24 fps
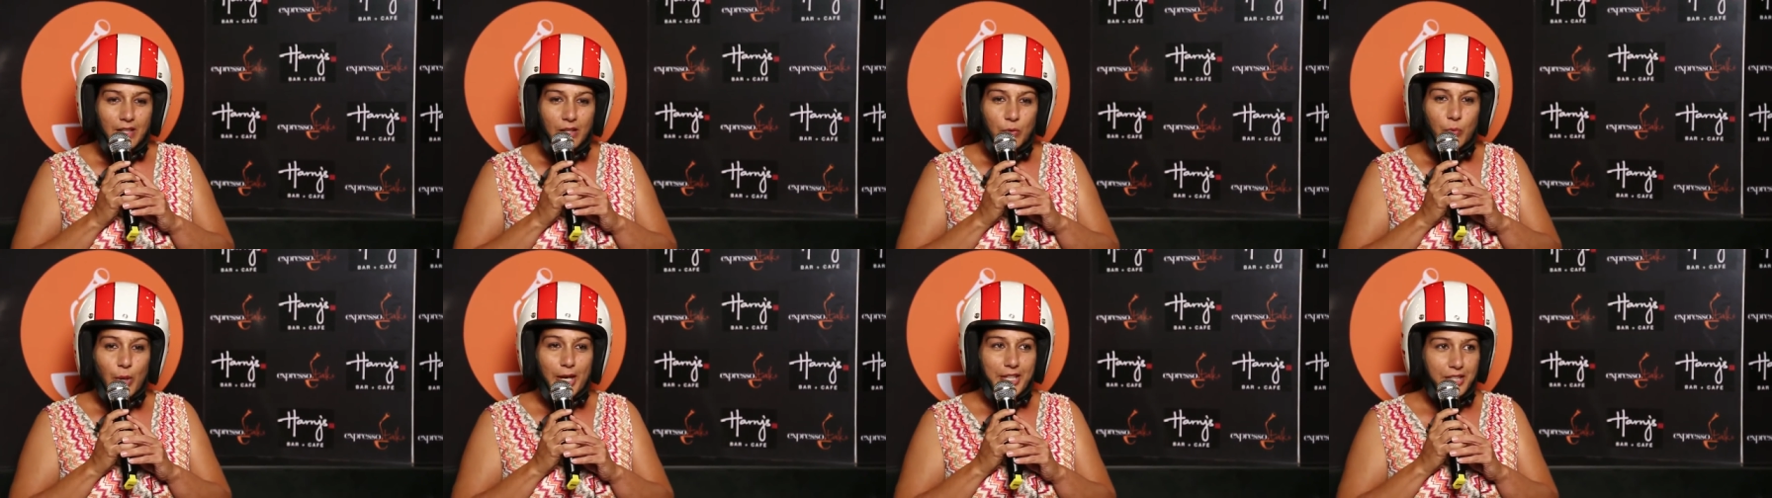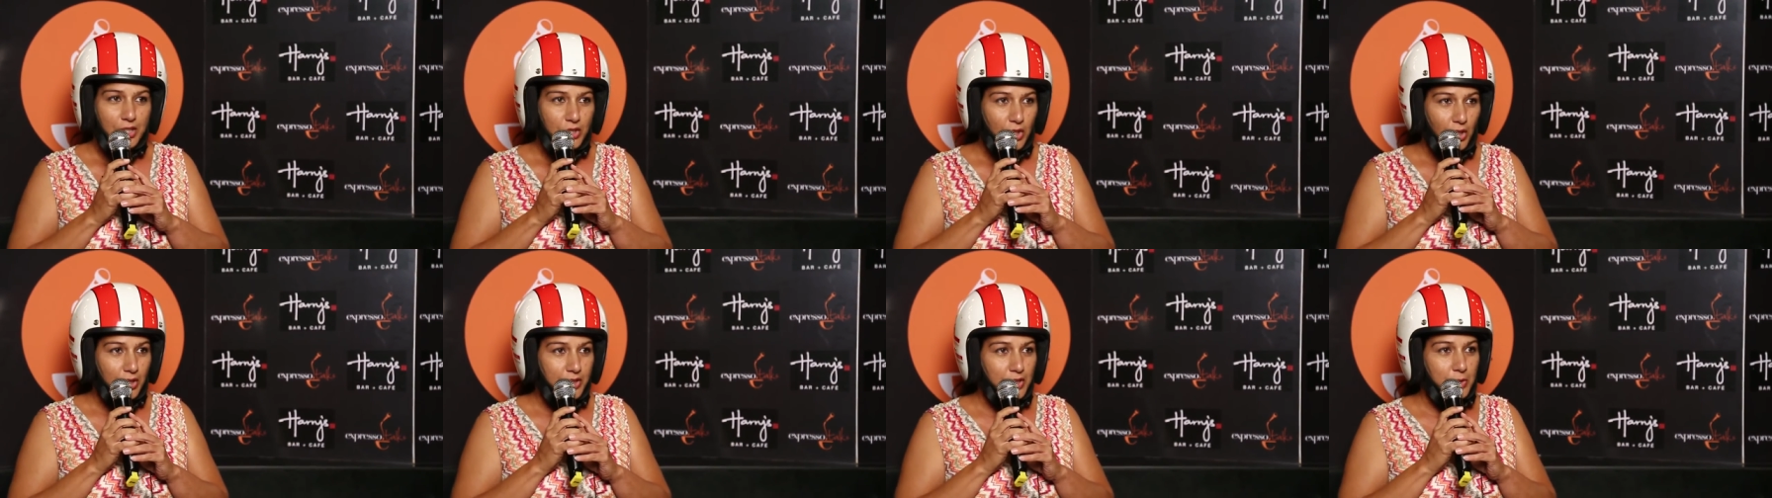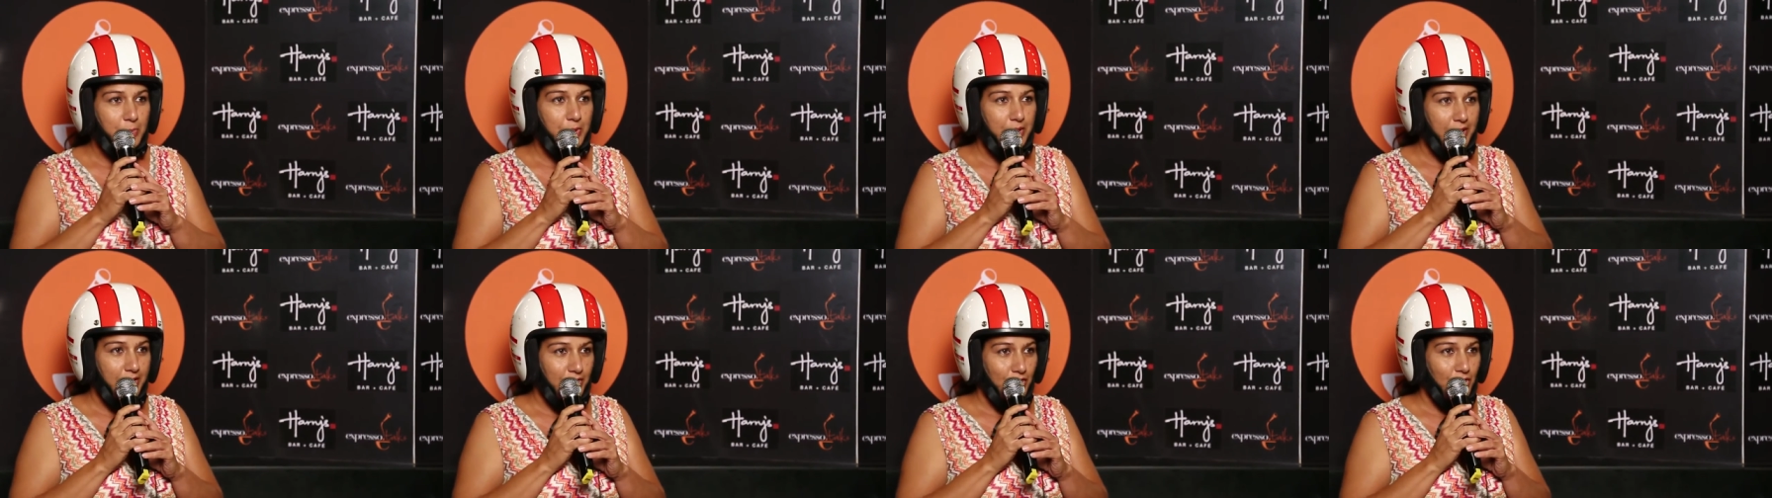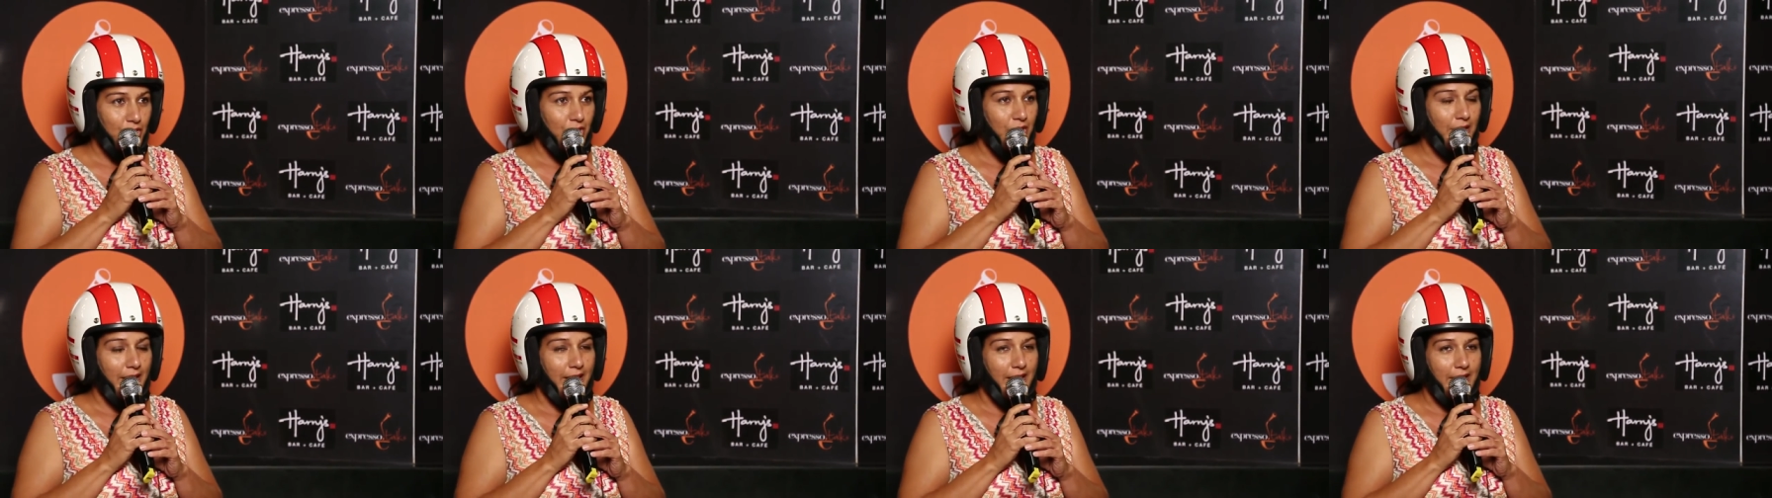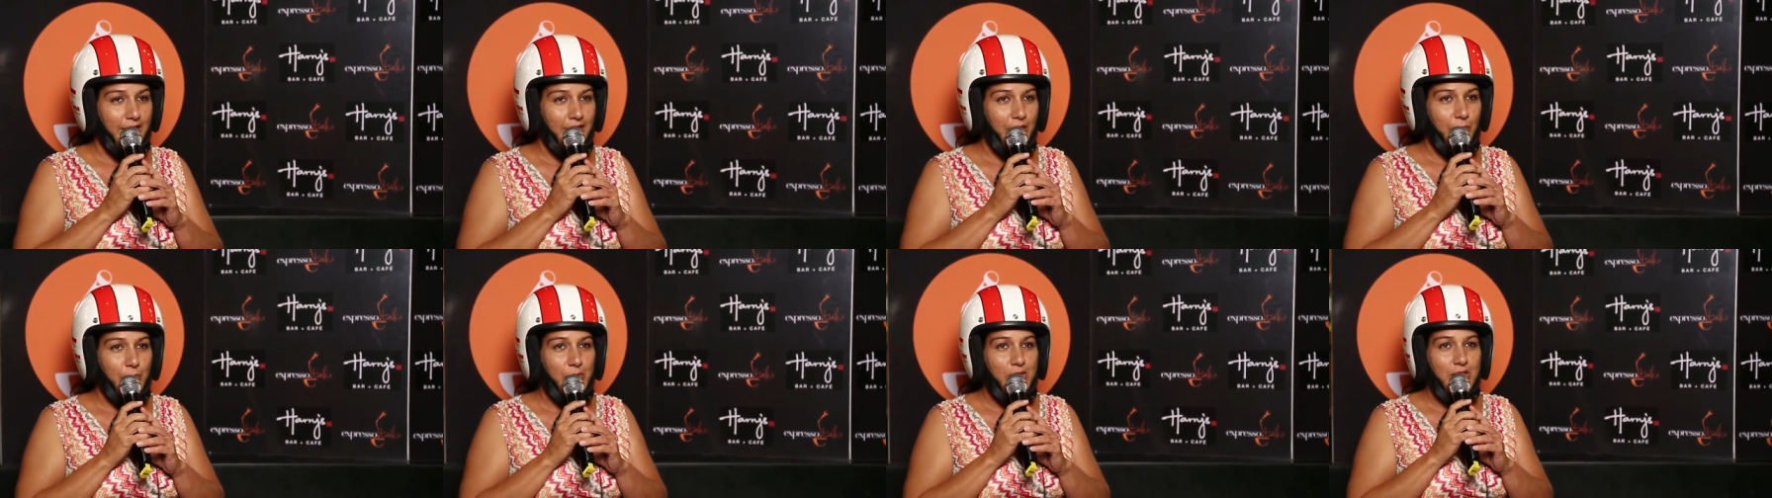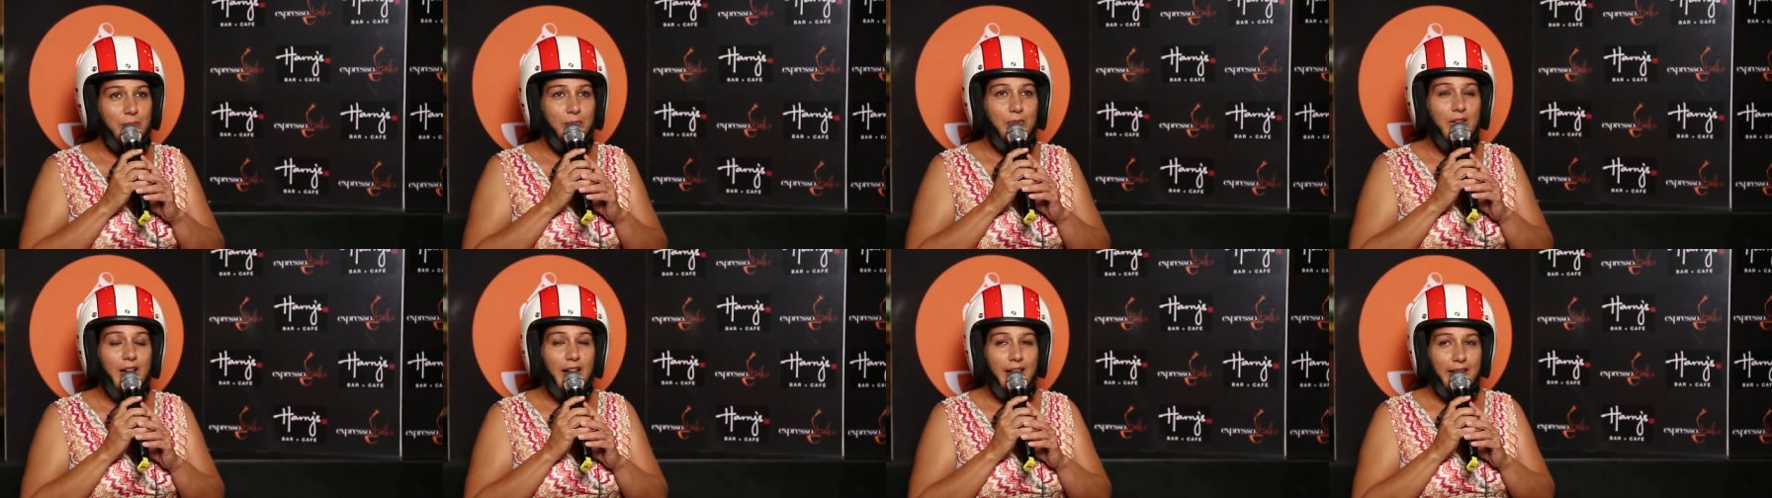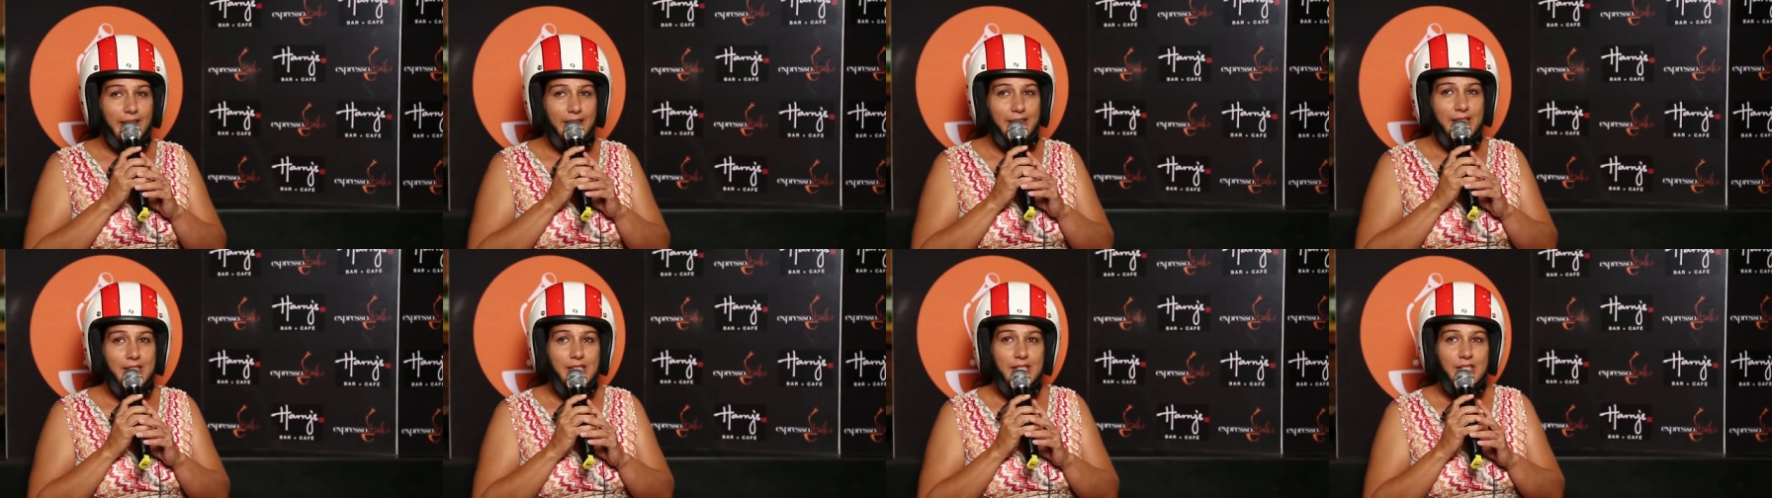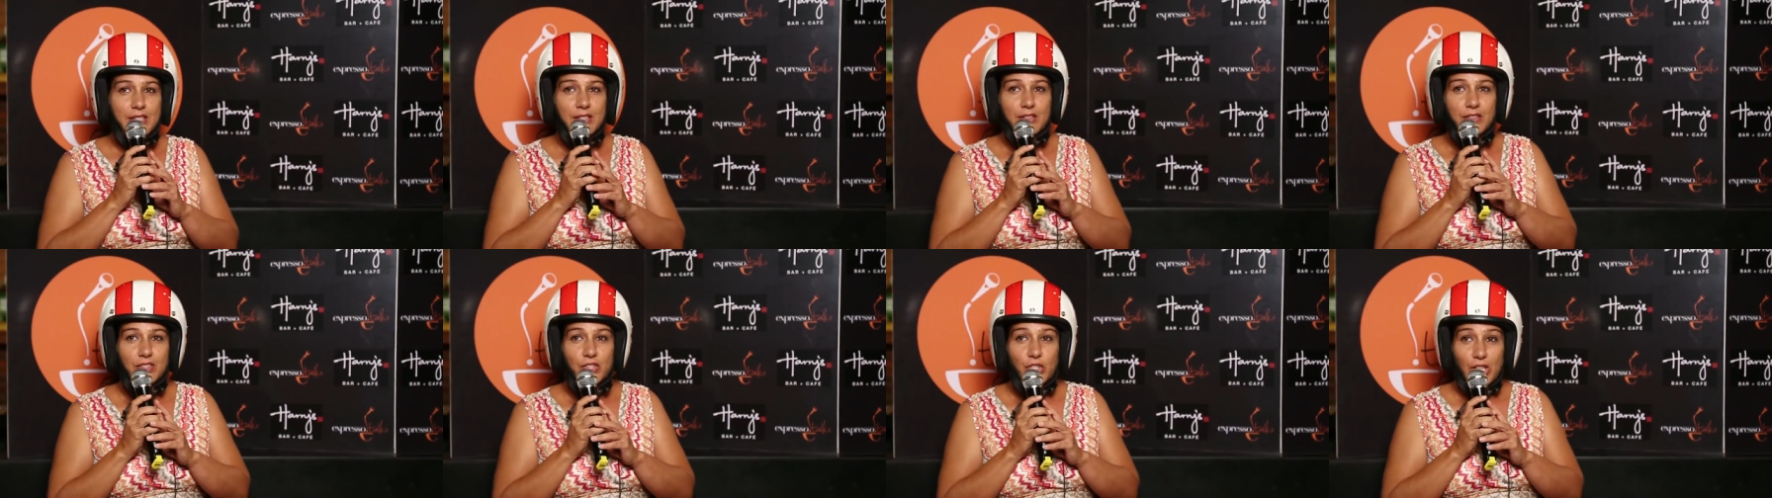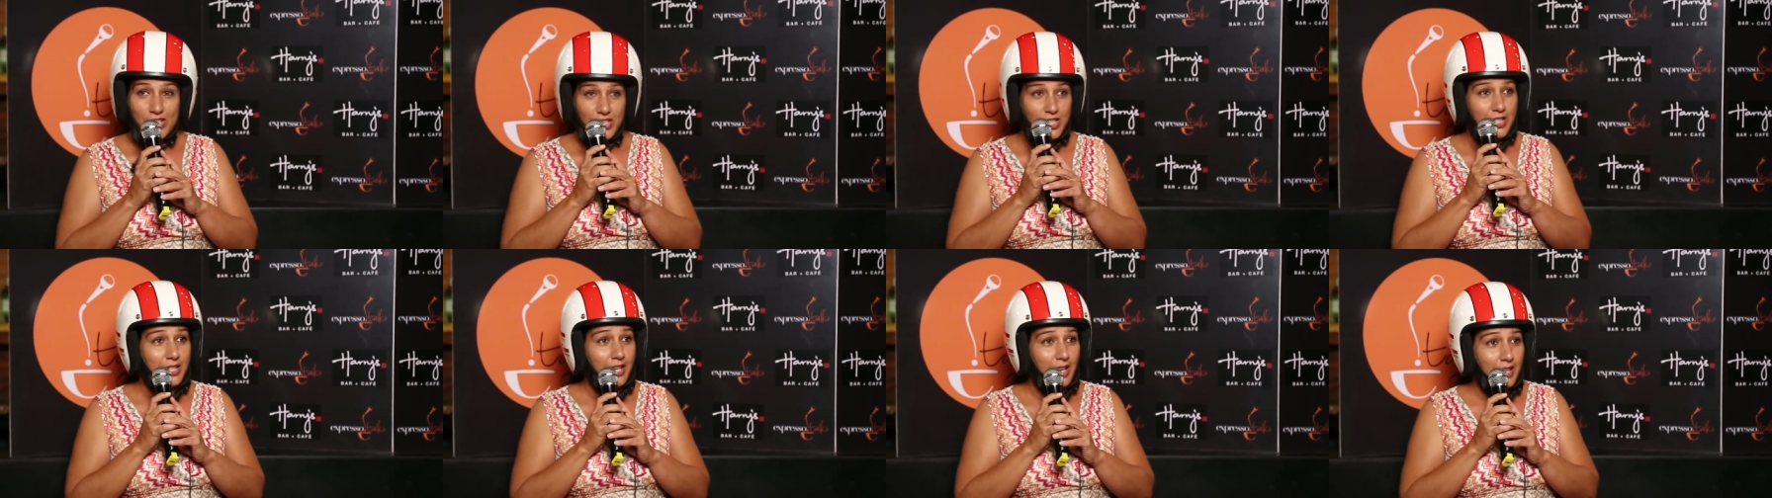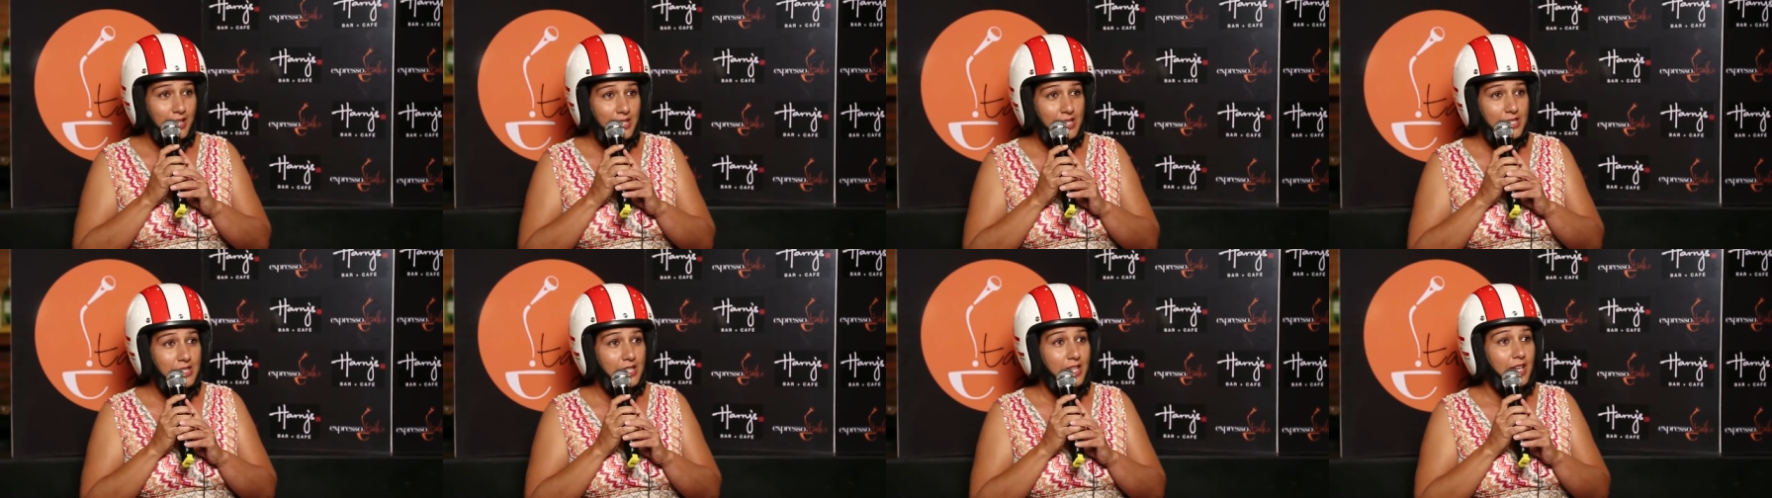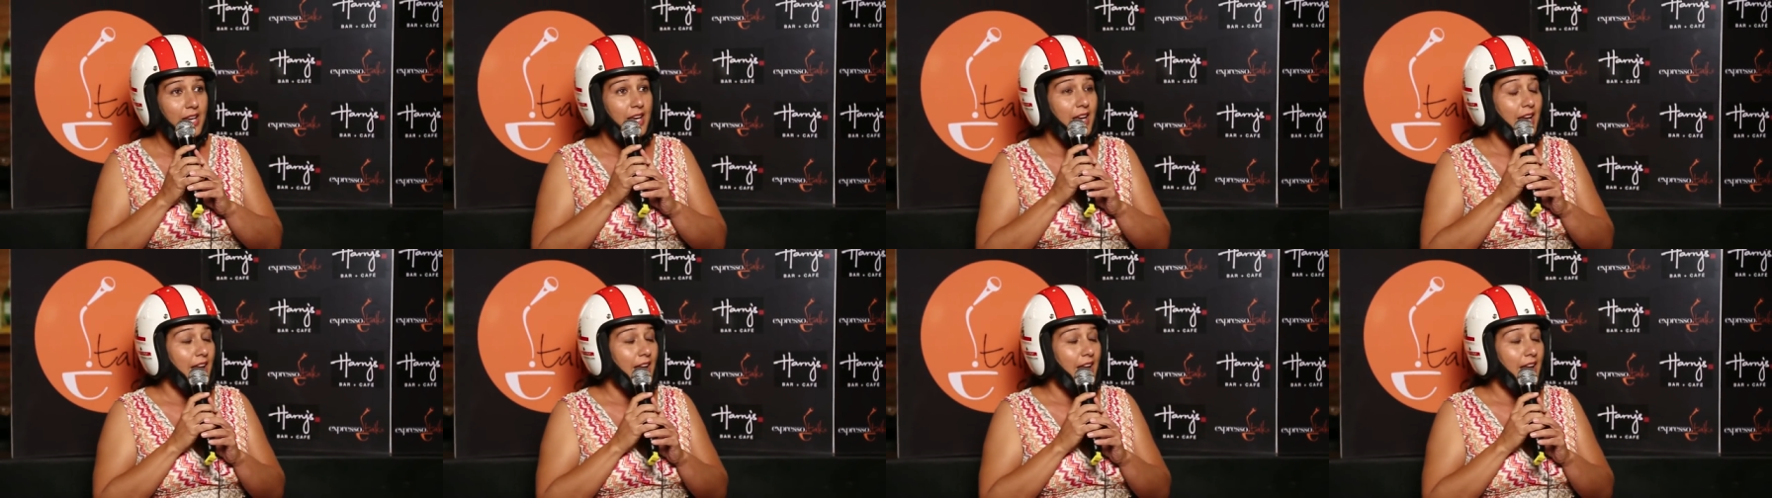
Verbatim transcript: Wadia College Bridge, and there were some guys chasing us,